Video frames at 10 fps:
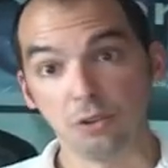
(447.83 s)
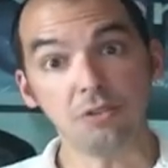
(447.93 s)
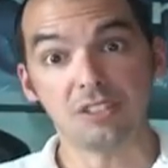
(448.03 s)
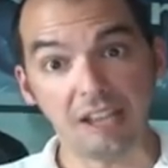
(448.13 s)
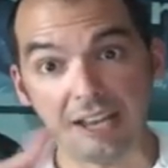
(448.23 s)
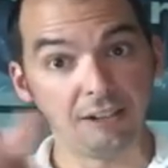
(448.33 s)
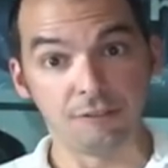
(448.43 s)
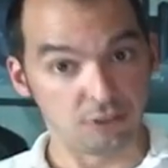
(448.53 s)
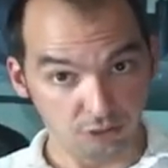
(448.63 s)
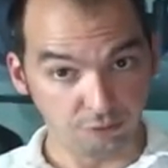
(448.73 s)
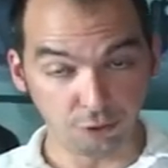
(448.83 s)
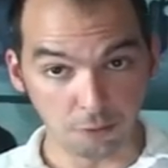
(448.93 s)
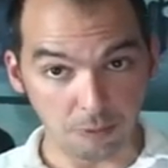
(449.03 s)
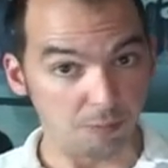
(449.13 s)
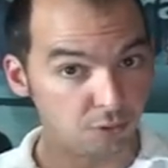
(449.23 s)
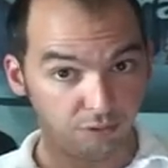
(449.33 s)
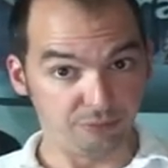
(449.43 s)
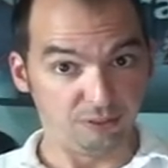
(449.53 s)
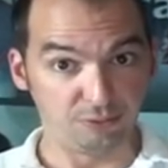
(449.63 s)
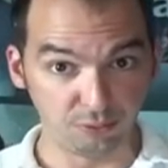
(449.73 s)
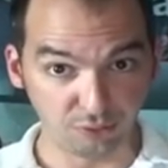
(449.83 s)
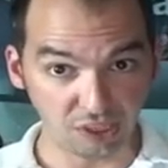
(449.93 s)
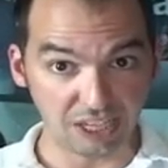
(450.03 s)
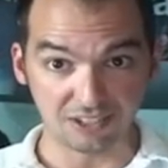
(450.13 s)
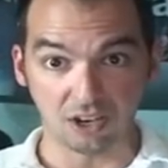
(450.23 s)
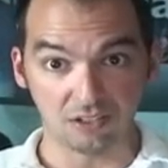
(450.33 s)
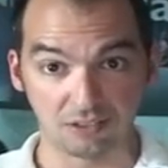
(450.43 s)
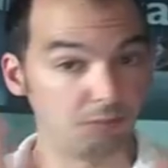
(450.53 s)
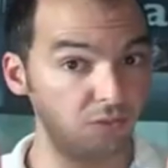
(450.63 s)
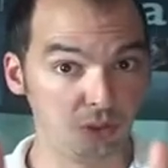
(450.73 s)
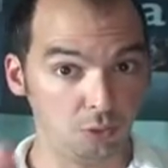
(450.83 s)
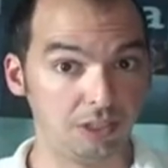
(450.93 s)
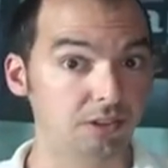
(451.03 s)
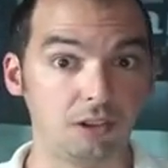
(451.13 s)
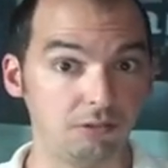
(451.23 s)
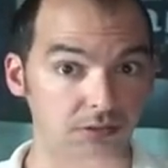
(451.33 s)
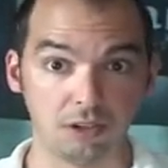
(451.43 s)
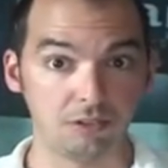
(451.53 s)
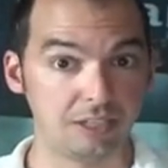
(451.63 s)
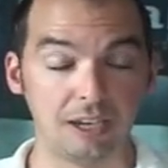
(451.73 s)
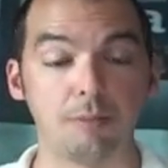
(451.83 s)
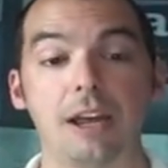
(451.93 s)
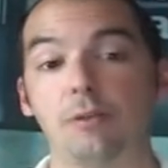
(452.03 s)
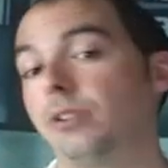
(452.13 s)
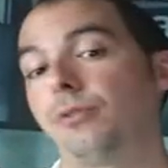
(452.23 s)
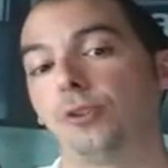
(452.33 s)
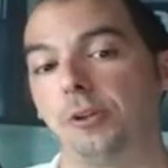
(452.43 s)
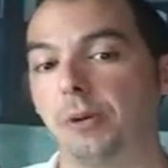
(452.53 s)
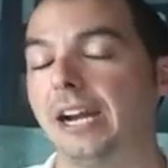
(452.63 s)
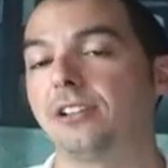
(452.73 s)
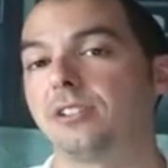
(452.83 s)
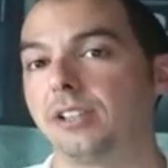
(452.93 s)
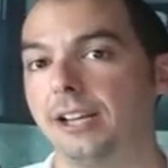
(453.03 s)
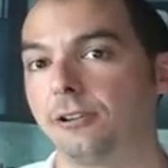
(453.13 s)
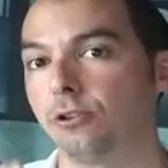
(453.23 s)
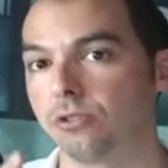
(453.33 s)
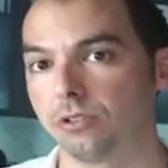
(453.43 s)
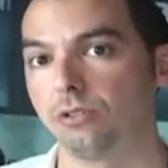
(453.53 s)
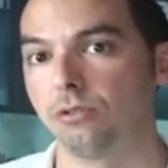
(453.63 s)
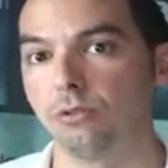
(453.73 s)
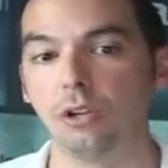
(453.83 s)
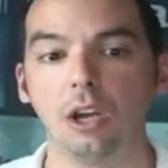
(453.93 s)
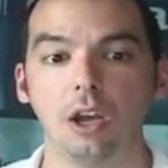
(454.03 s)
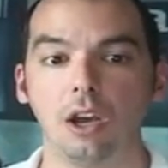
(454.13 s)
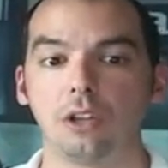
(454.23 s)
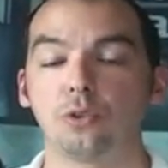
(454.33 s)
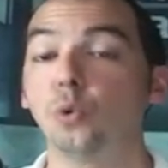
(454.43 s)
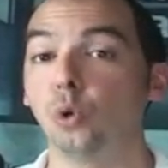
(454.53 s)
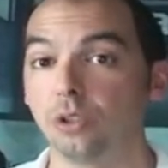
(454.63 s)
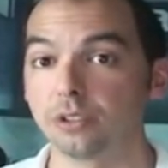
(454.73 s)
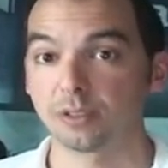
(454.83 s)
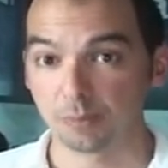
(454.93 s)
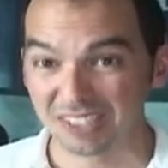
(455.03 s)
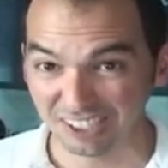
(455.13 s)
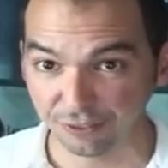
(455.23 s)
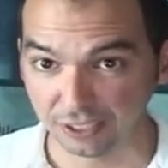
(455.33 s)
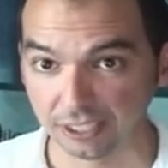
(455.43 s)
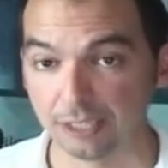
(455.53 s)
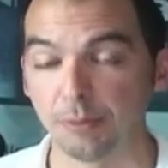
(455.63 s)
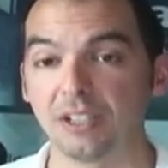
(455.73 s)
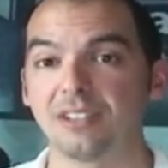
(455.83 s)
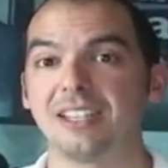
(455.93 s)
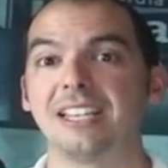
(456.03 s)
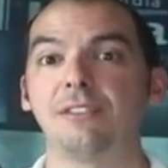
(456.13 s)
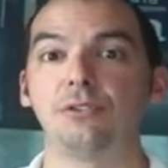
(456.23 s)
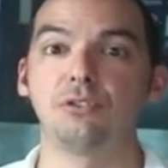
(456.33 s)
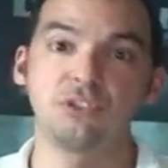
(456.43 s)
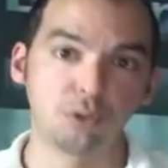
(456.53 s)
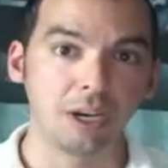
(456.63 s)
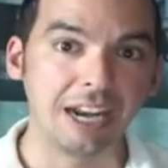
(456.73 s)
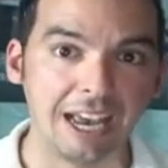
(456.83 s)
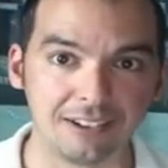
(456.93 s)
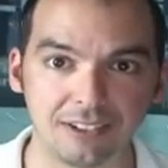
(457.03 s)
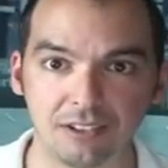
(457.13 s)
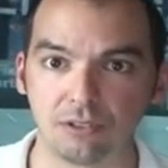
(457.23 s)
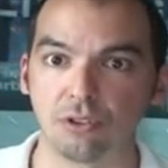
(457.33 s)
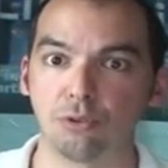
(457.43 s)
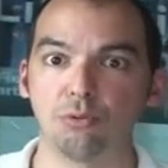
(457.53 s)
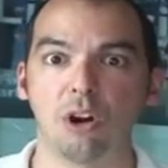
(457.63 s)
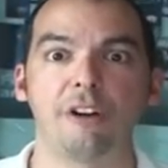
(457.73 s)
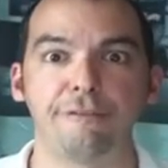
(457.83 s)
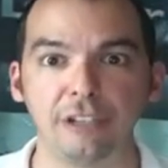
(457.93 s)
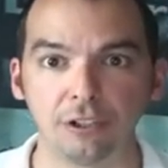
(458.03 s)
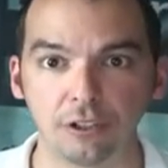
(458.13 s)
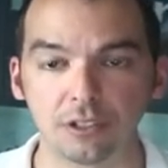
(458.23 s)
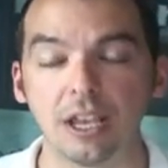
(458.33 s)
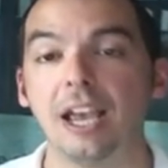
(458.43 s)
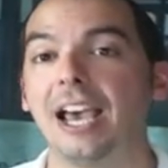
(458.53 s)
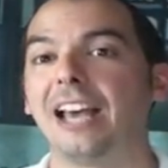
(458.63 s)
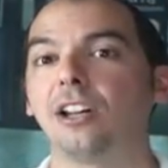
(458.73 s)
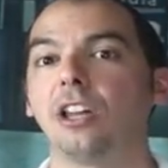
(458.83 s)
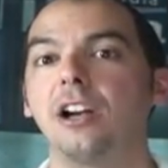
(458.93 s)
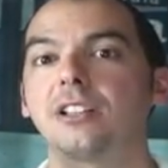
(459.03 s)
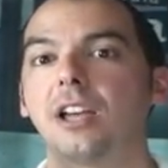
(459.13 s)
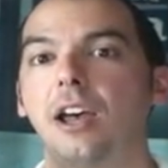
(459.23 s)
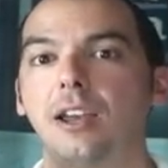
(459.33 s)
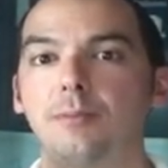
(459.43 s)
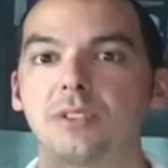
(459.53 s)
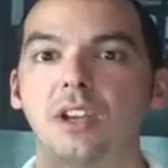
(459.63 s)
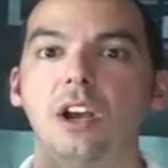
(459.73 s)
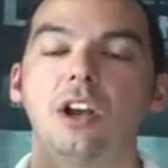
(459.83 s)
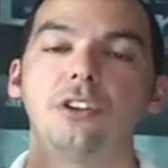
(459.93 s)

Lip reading: Use that. If it's good for your paper, if you feel that's awesome, do it. Don't take my word for it. But I just like those two tools specifically because they give you straight access to the raw figures, and a lot of times